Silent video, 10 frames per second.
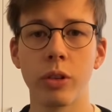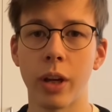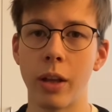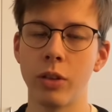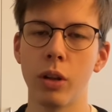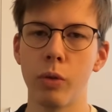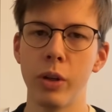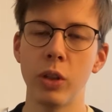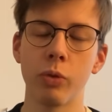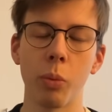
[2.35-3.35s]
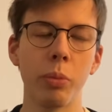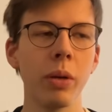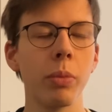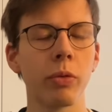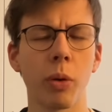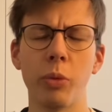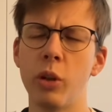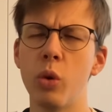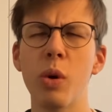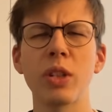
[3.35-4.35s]
science degrees from people from the
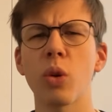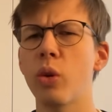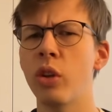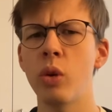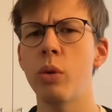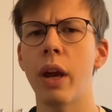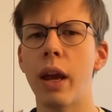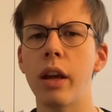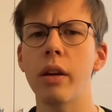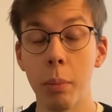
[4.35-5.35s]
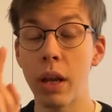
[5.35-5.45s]
US or the UK.